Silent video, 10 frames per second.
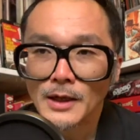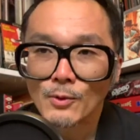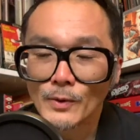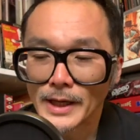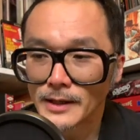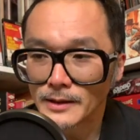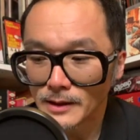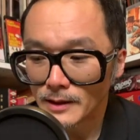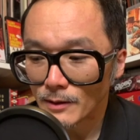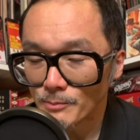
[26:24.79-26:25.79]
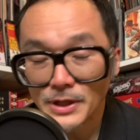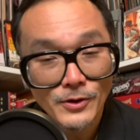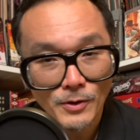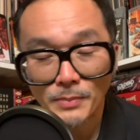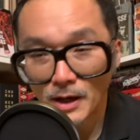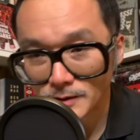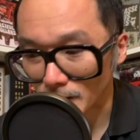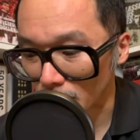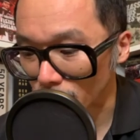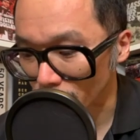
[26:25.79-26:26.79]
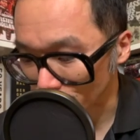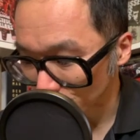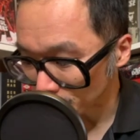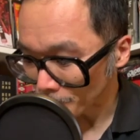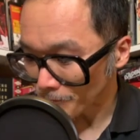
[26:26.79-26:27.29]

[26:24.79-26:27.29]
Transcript: with Peter Bogdanovich.